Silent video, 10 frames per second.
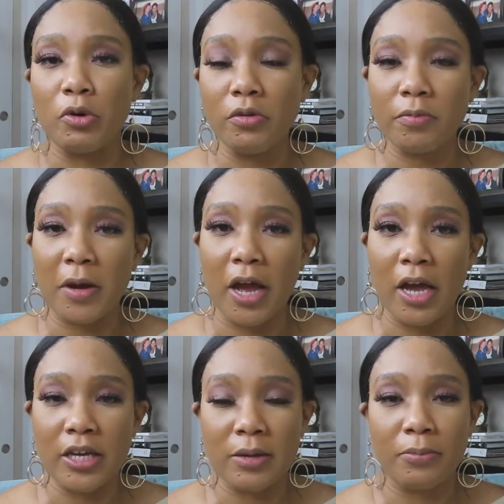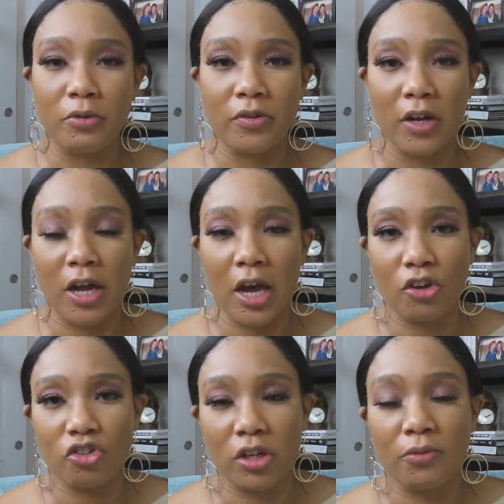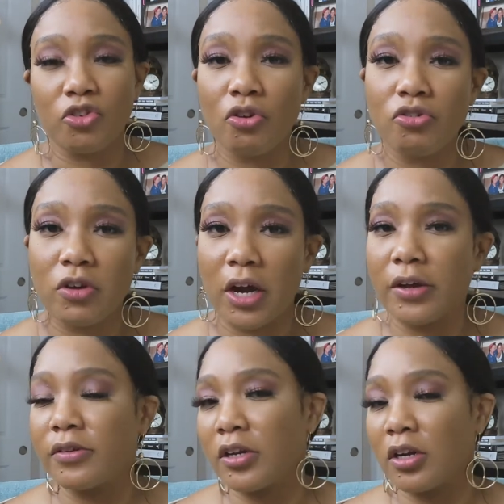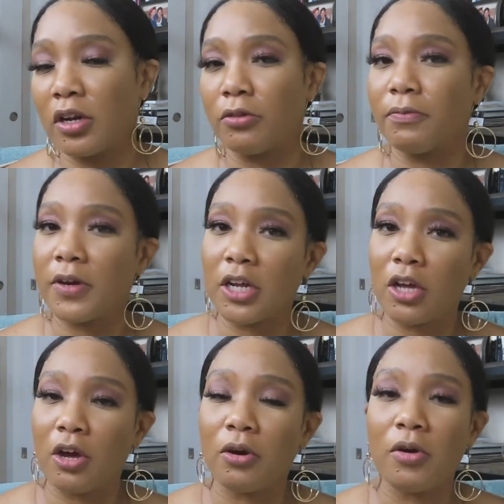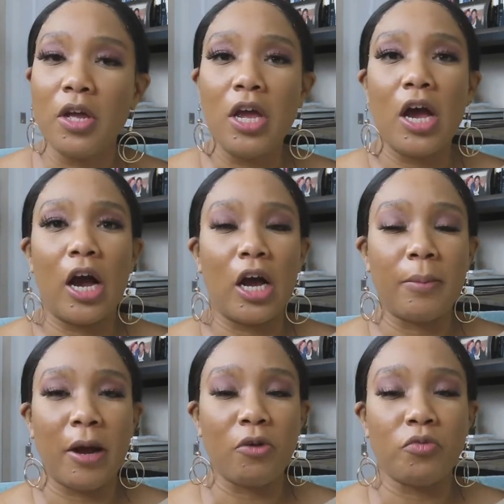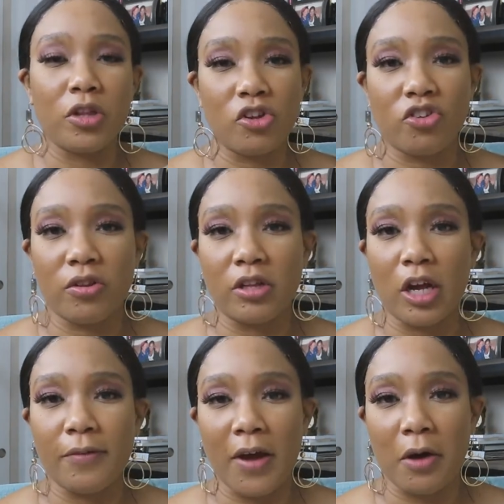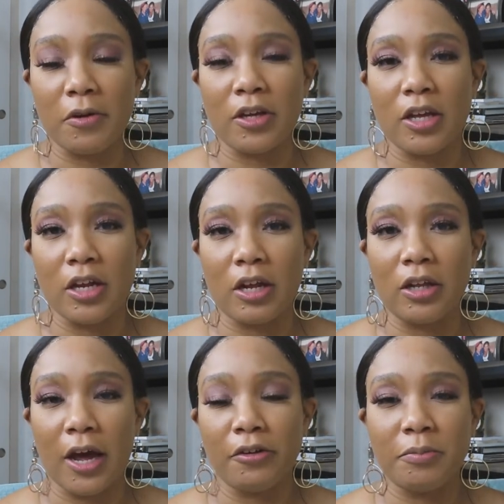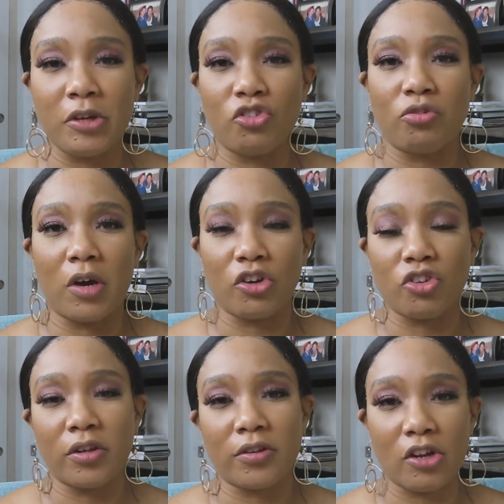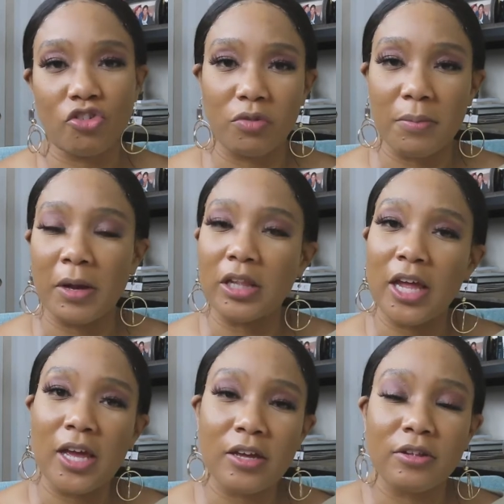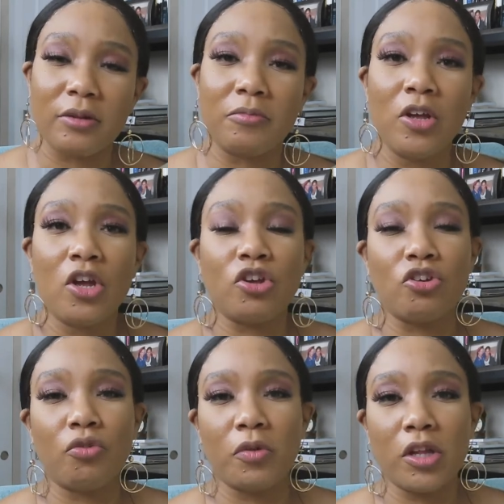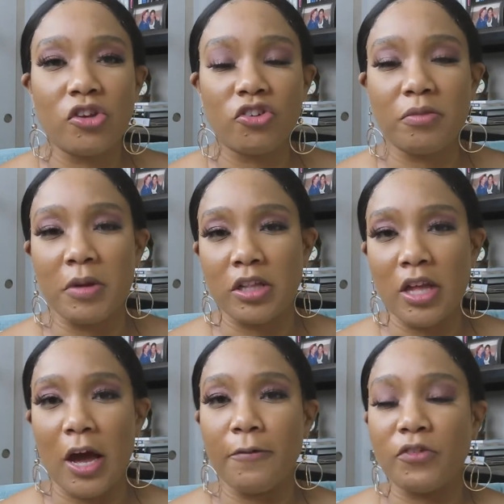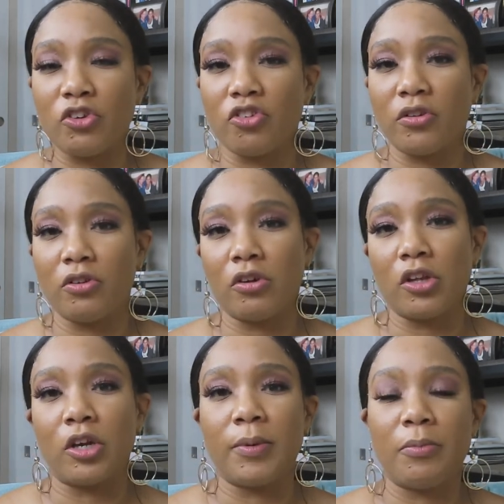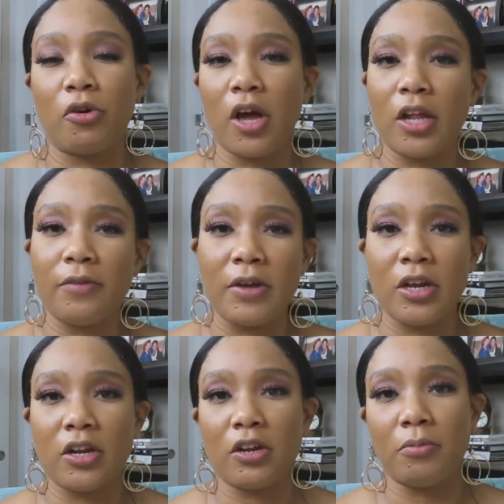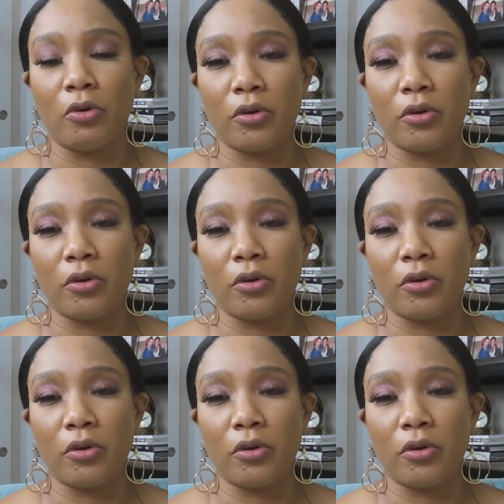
boots, my hiking boots that I actually have shown you guys in another video. Um, I really just love how it, it allows me to actually accentuate my legs and, you know, really just make the outfit just look a little bit more elevated and